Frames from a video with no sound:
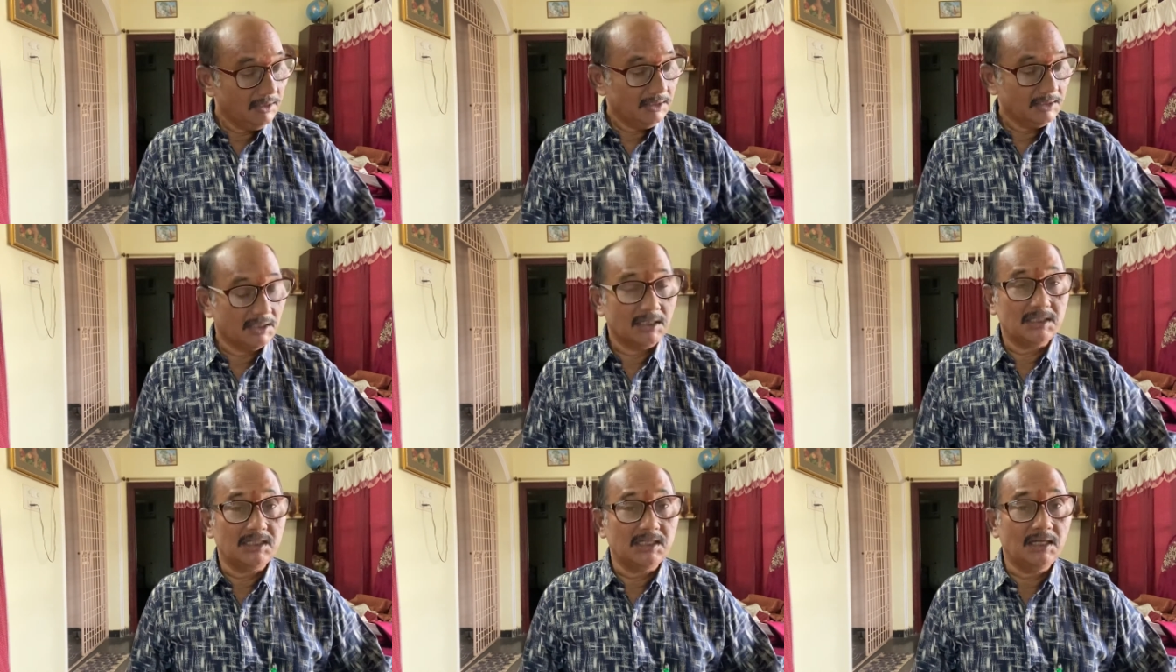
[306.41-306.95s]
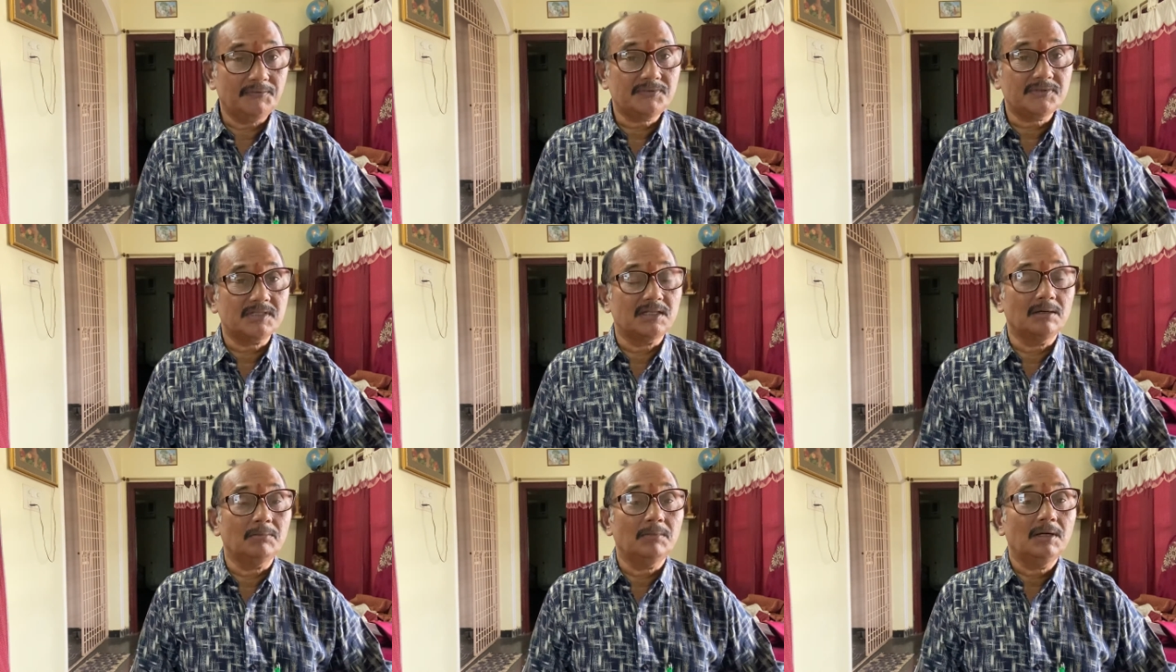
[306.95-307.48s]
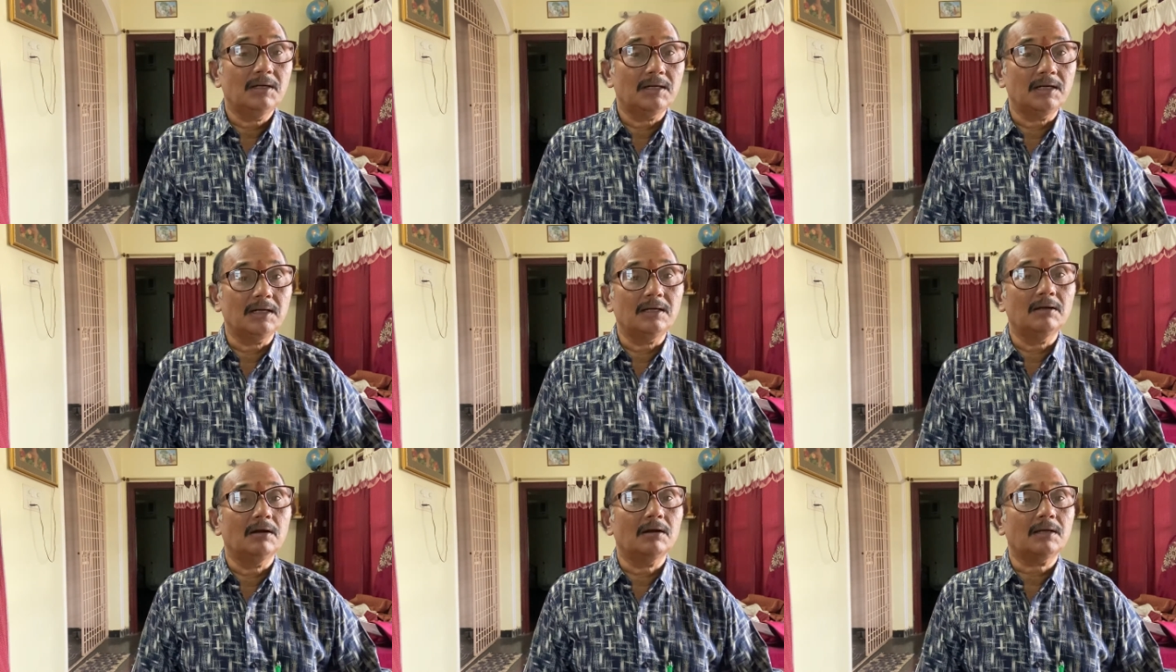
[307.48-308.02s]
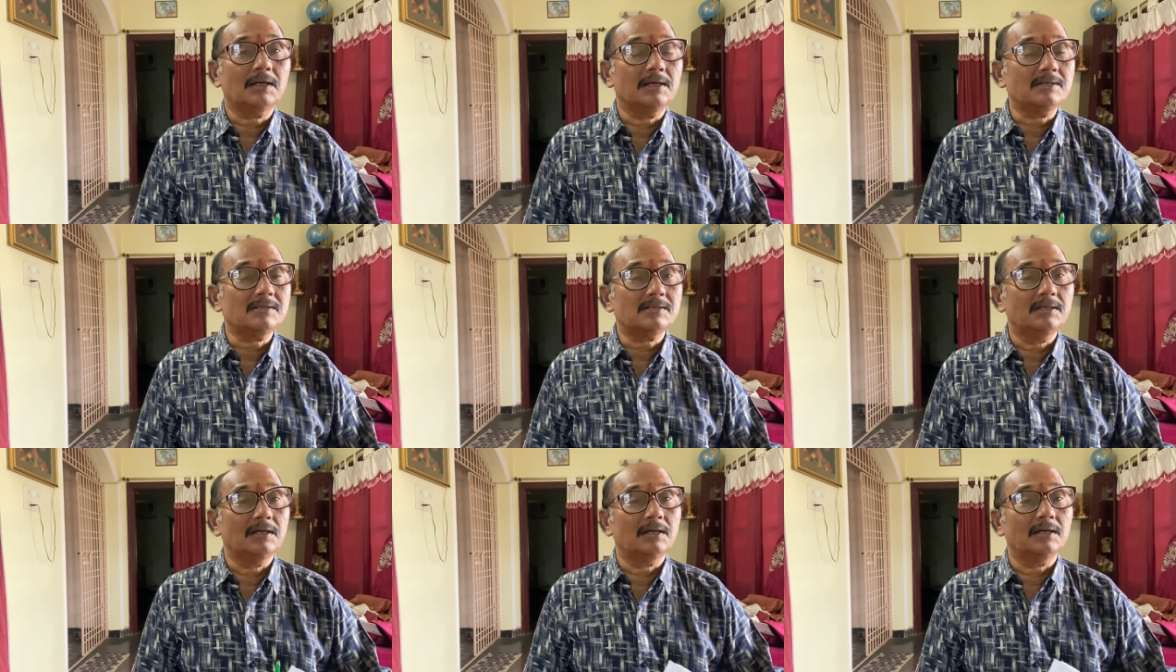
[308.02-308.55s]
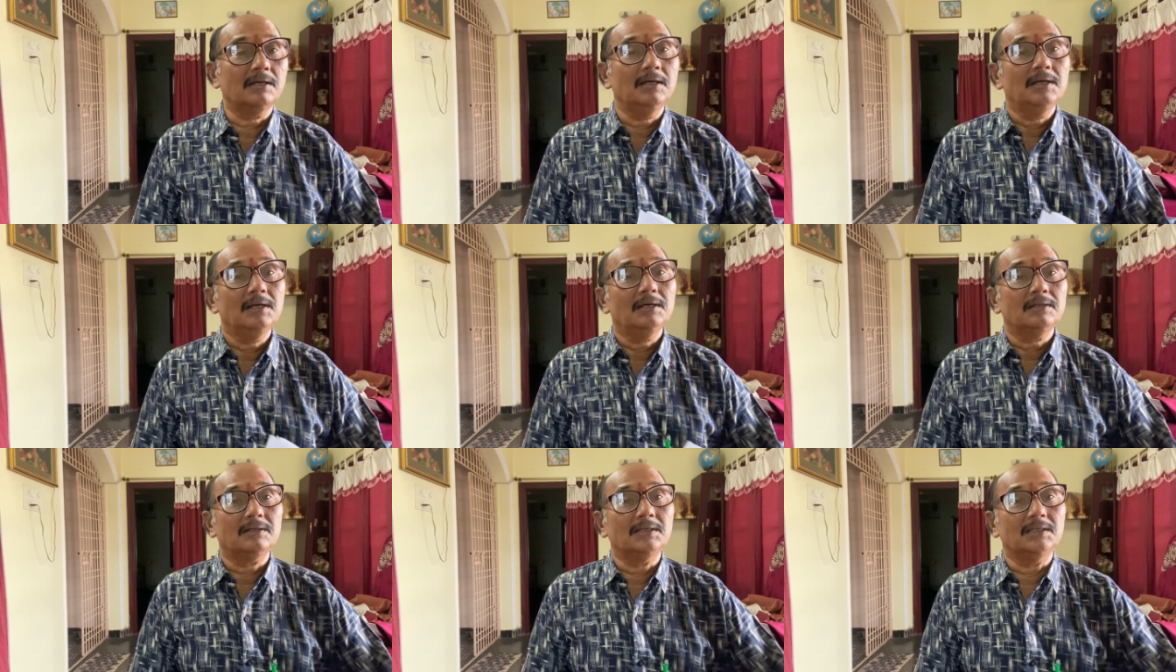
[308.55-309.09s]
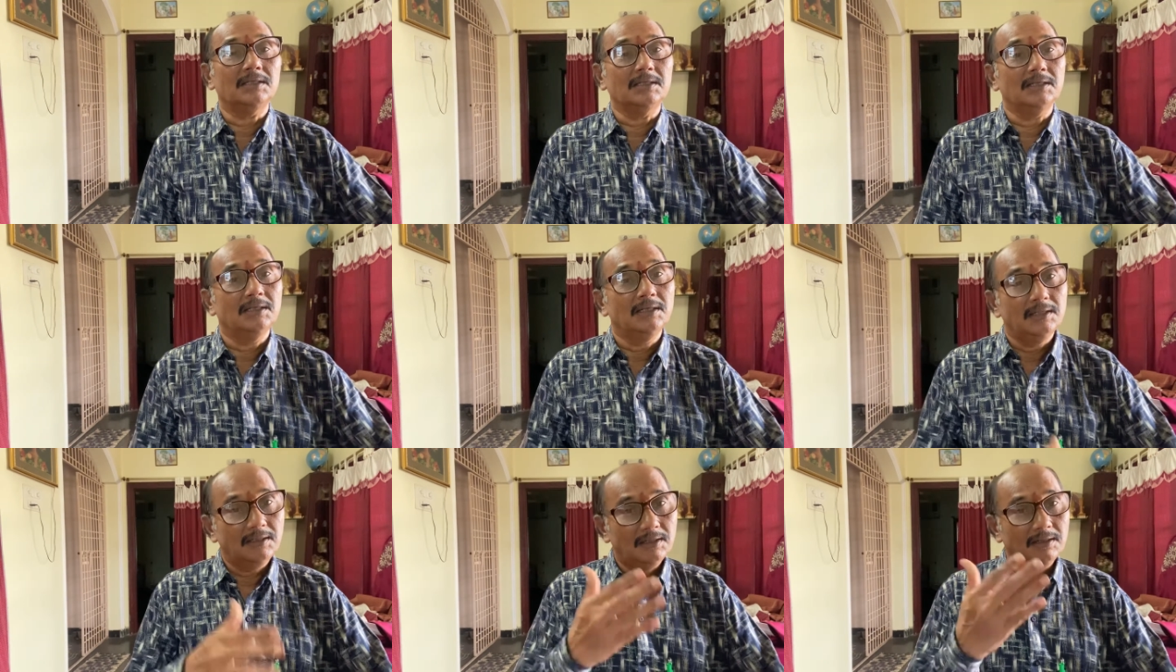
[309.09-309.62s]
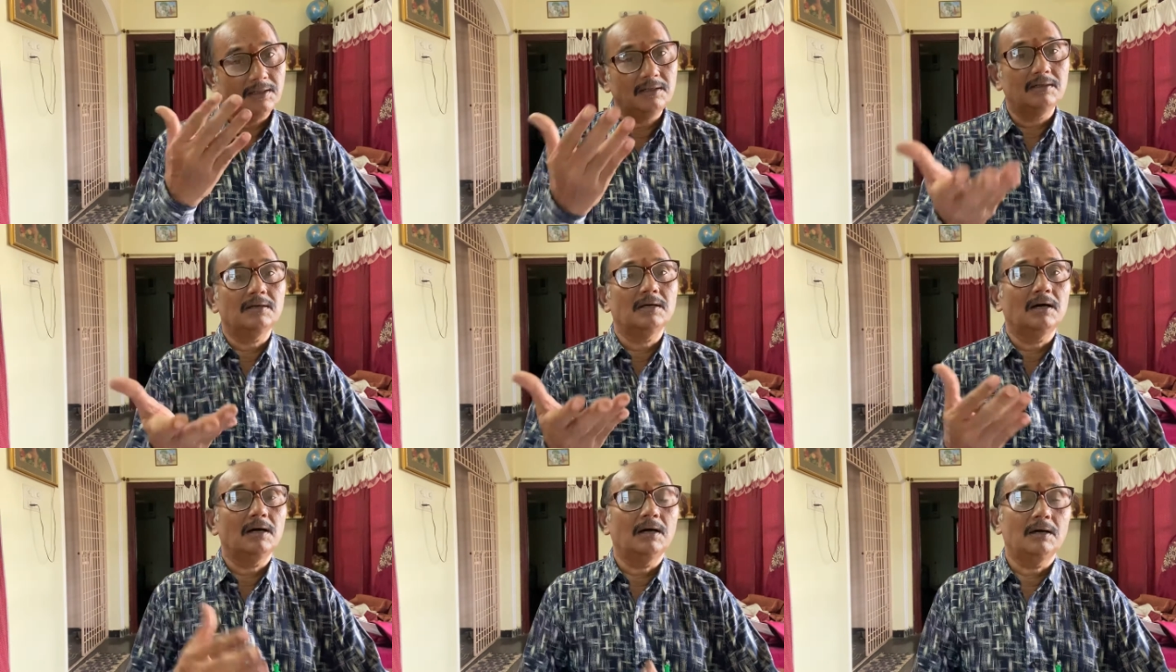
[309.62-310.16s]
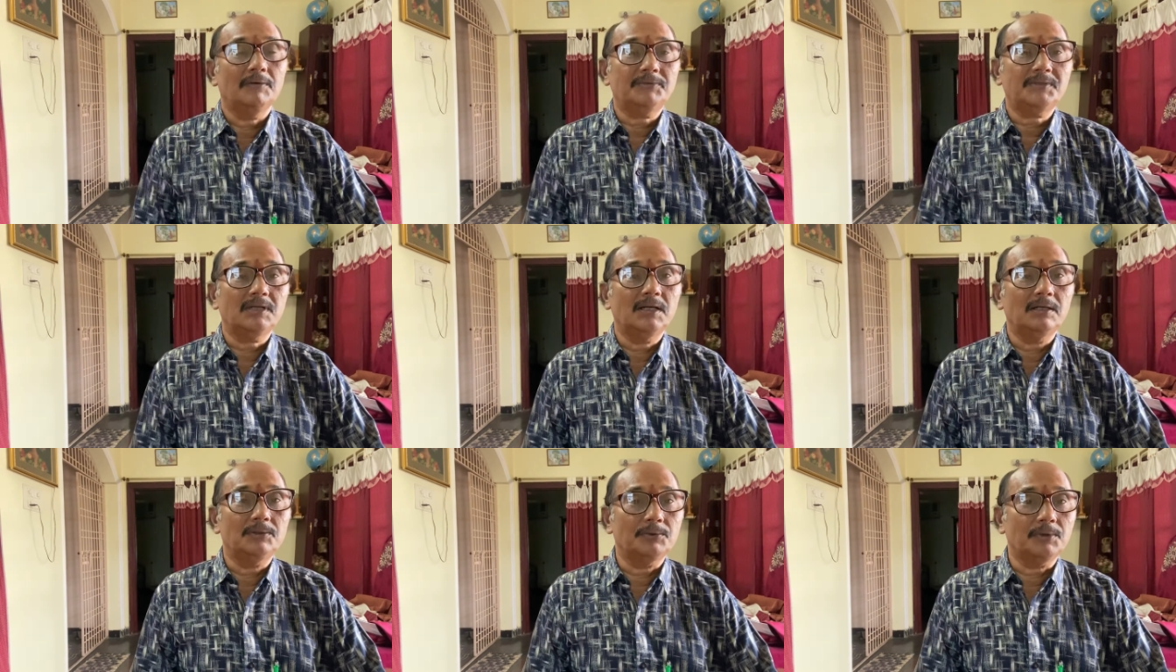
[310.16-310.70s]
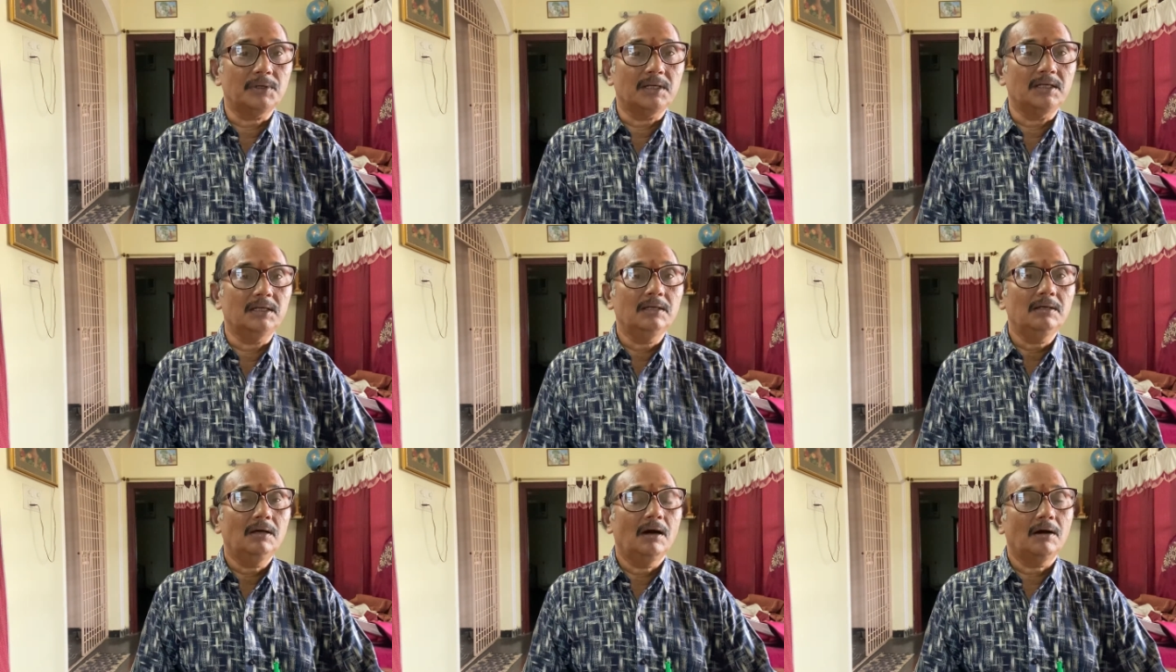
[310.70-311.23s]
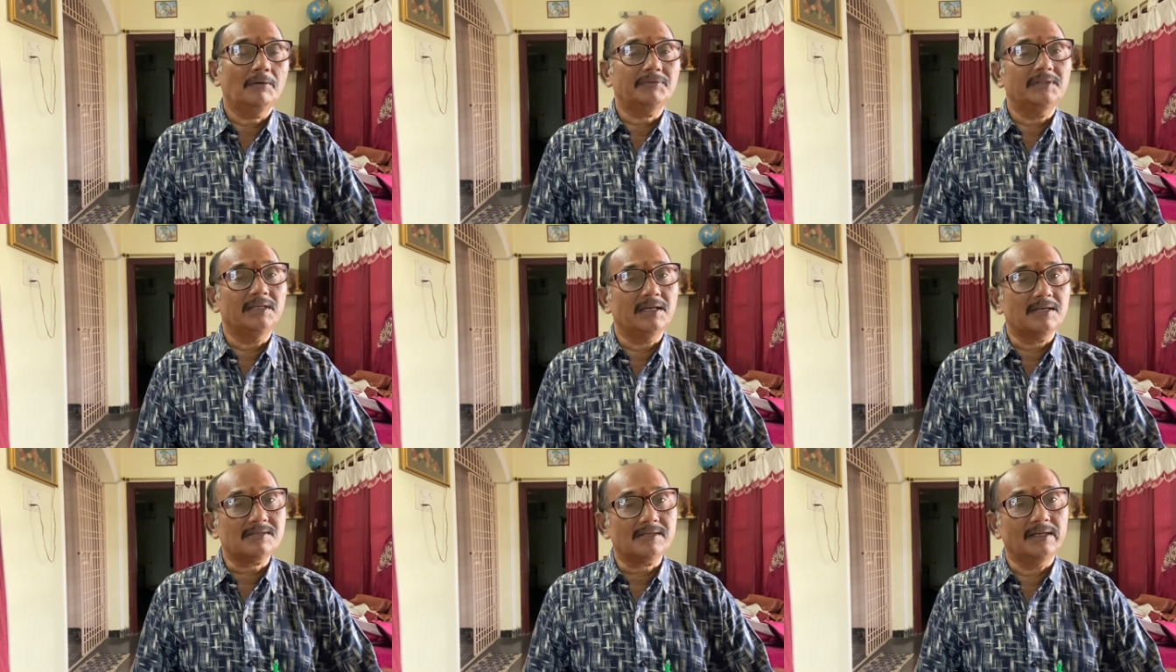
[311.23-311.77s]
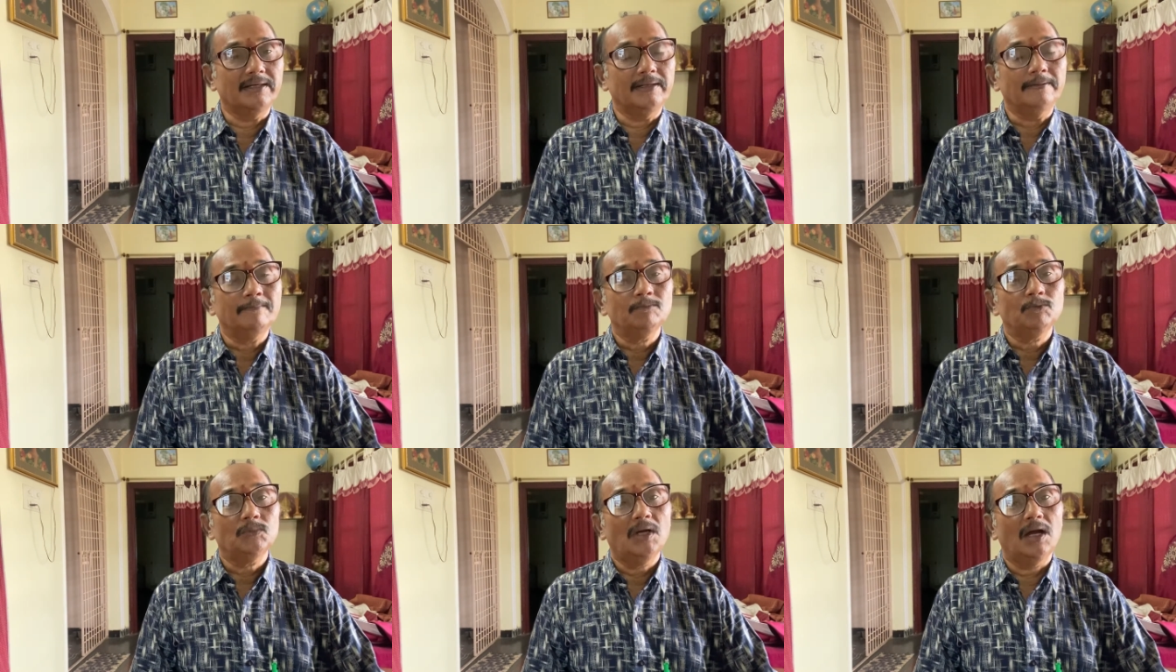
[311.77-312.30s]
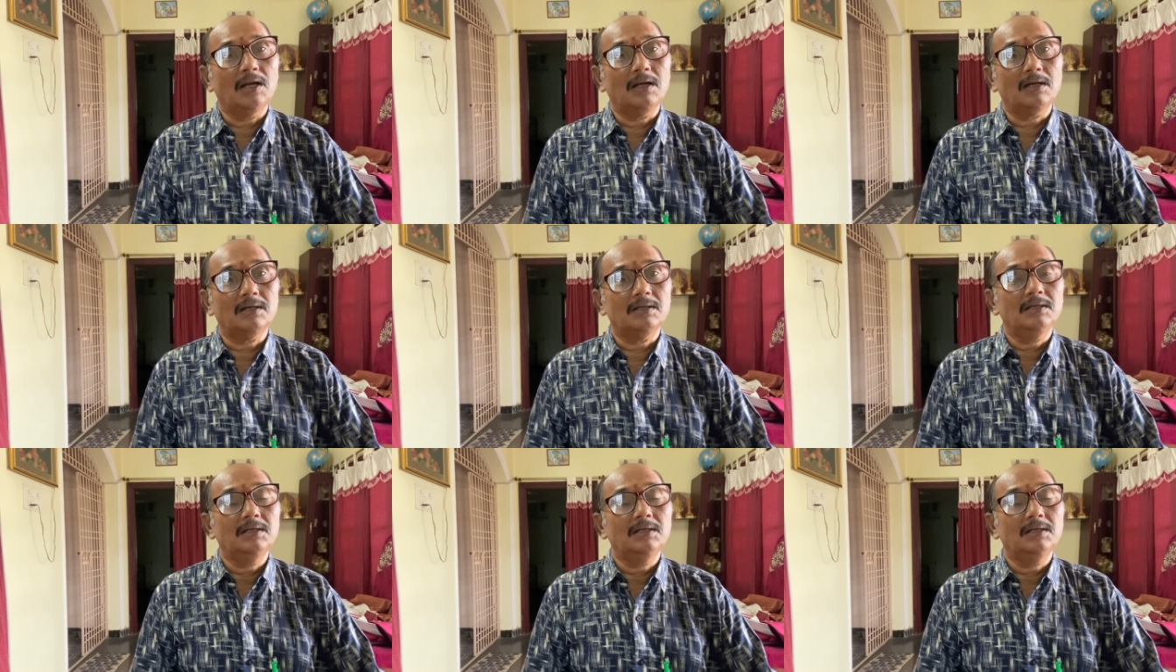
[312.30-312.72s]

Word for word: the JFCM did not consider the uh, official duty of the SI and uh,